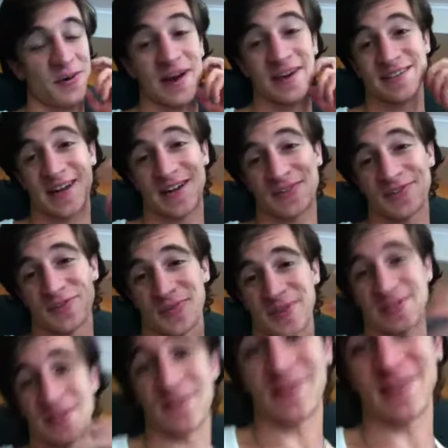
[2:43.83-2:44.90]
I just gotta turn
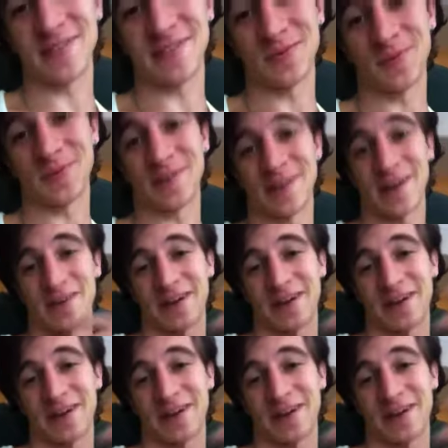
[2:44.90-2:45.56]
myself into one now.